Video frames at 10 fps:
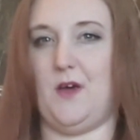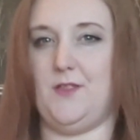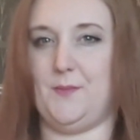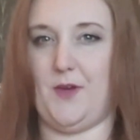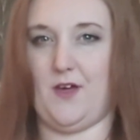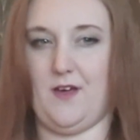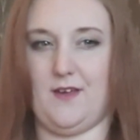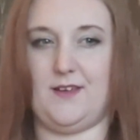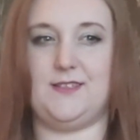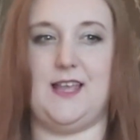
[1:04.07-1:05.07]
other
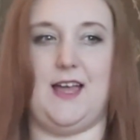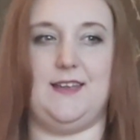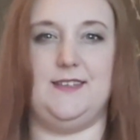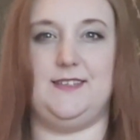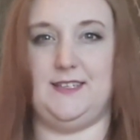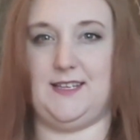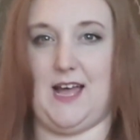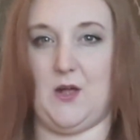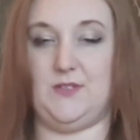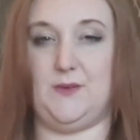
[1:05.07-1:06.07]
perks and
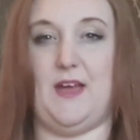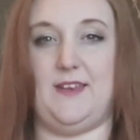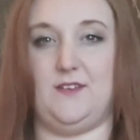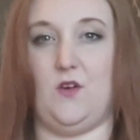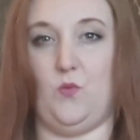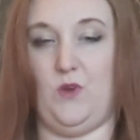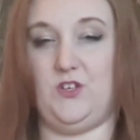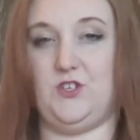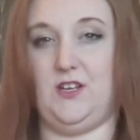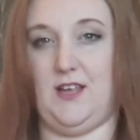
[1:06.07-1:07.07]
discounts dependent on
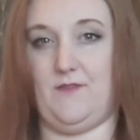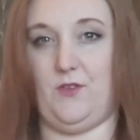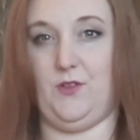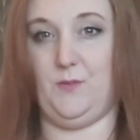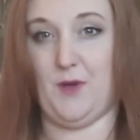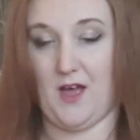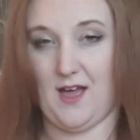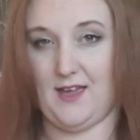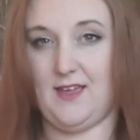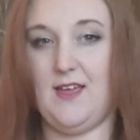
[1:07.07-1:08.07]
which level you
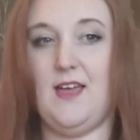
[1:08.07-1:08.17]
buy.